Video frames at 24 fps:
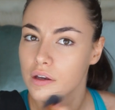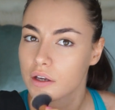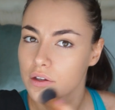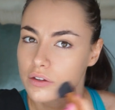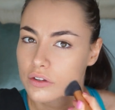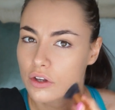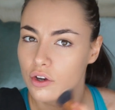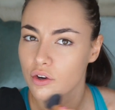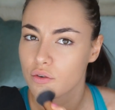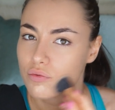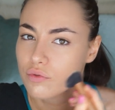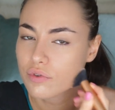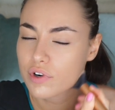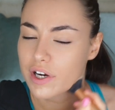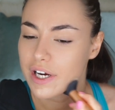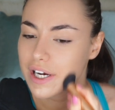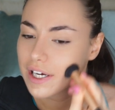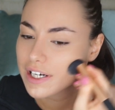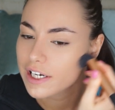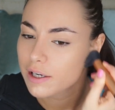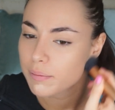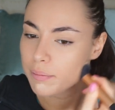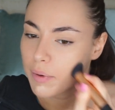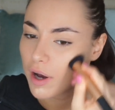So
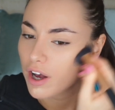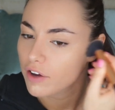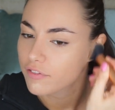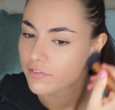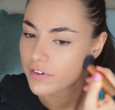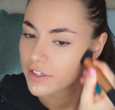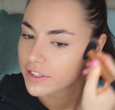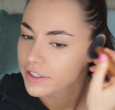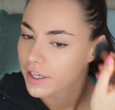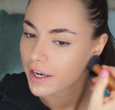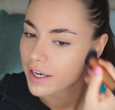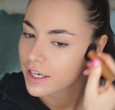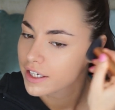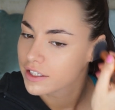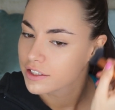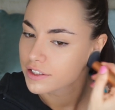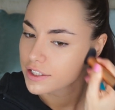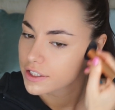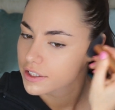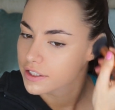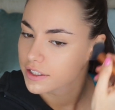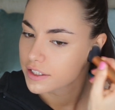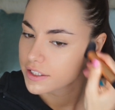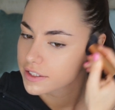really buffing that
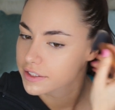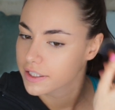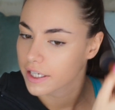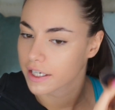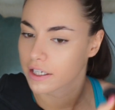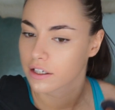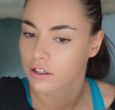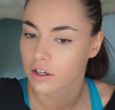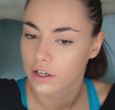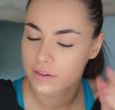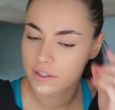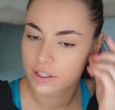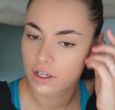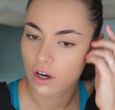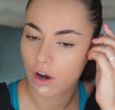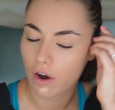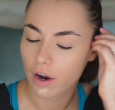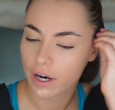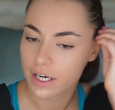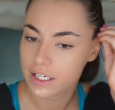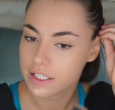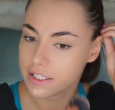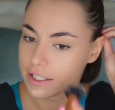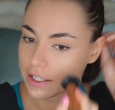into the skin. Like, the
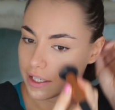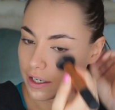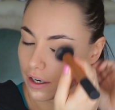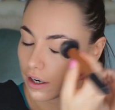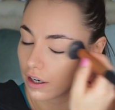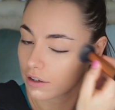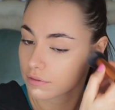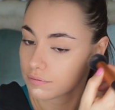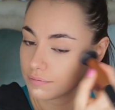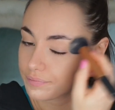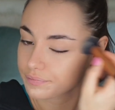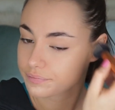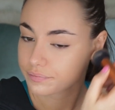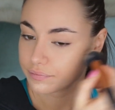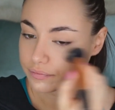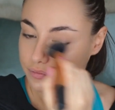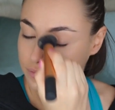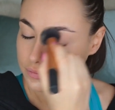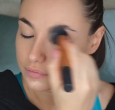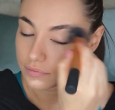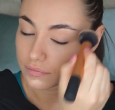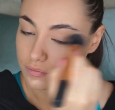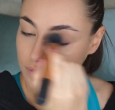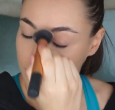idea
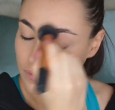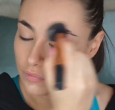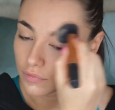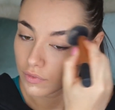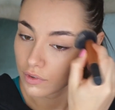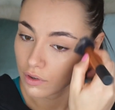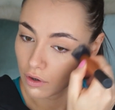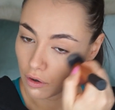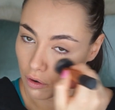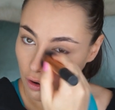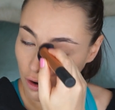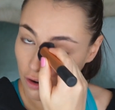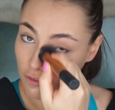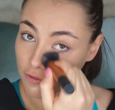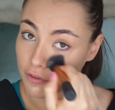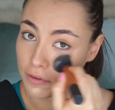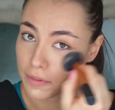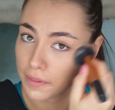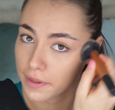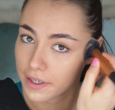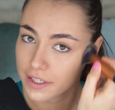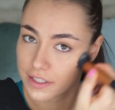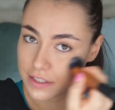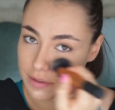
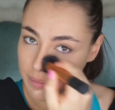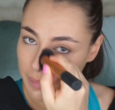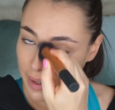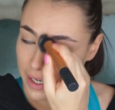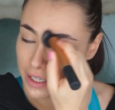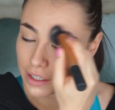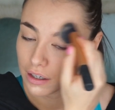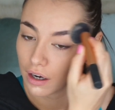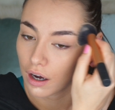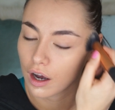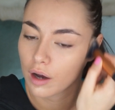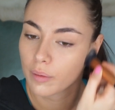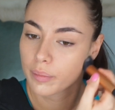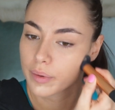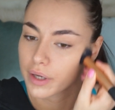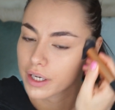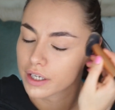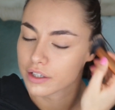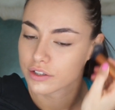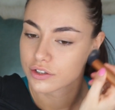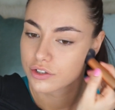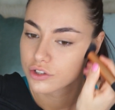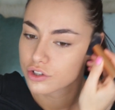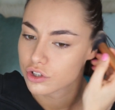of this makeup
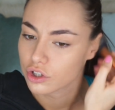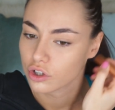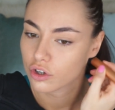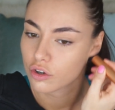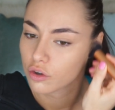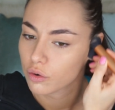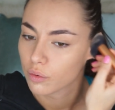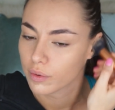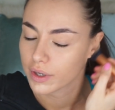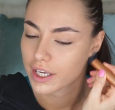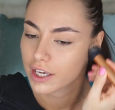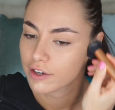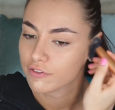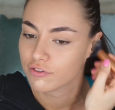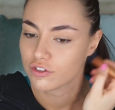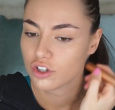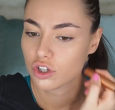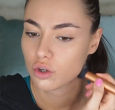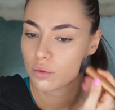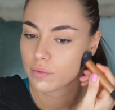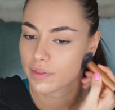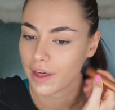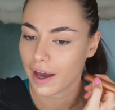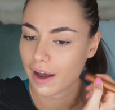is to give
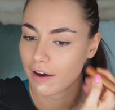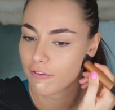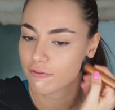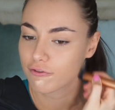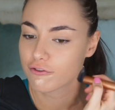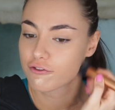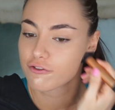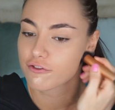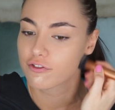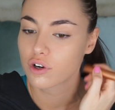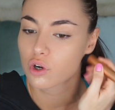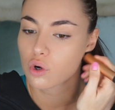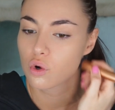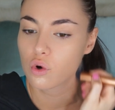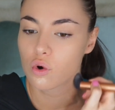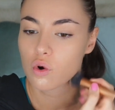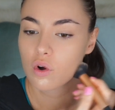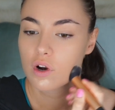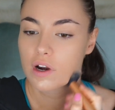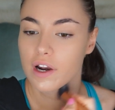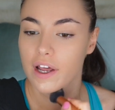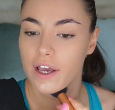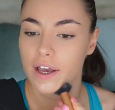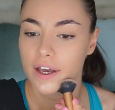you that
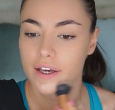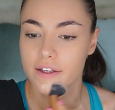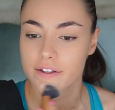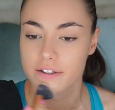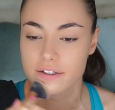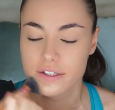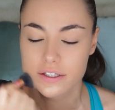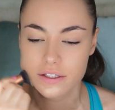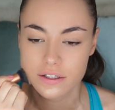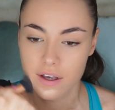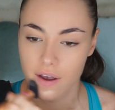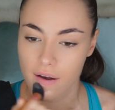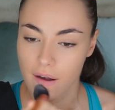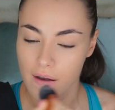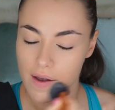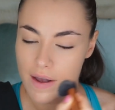flawless,